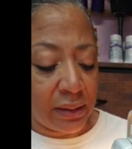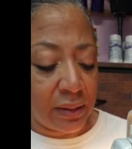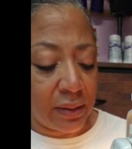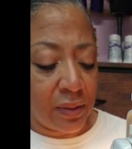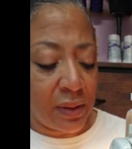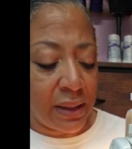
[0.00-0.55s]

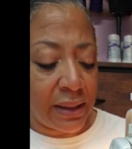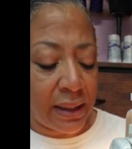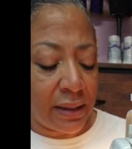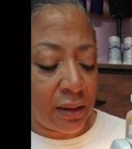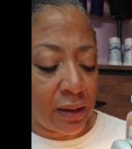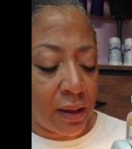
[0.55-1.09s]
no later than 8
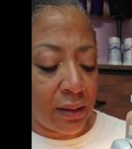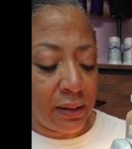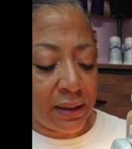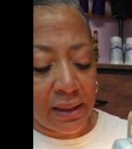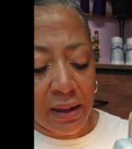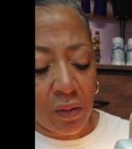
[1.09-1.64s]
o'clock to
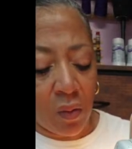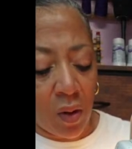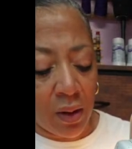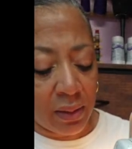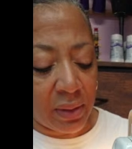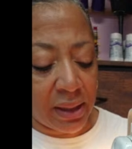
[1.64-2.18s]
get out and walk
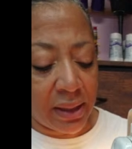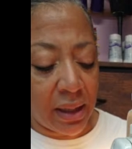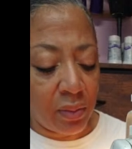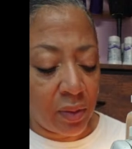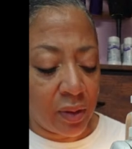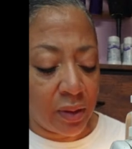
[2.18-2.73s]
in my
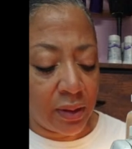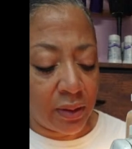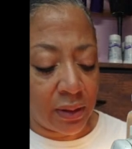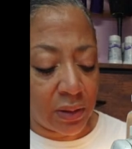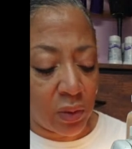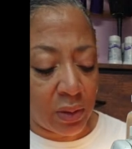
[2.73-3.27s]
neighborhood.
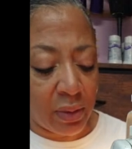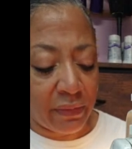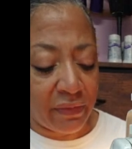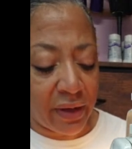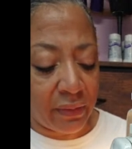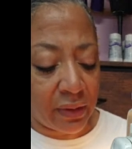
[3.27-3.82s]
It's one of my
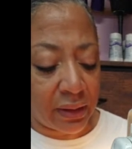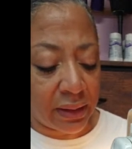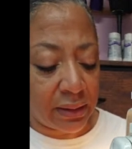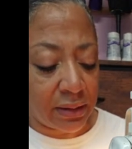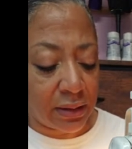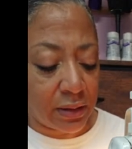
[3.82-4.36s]
favorite things
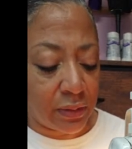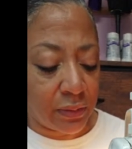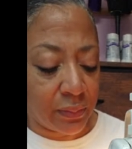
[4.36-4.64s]
to do.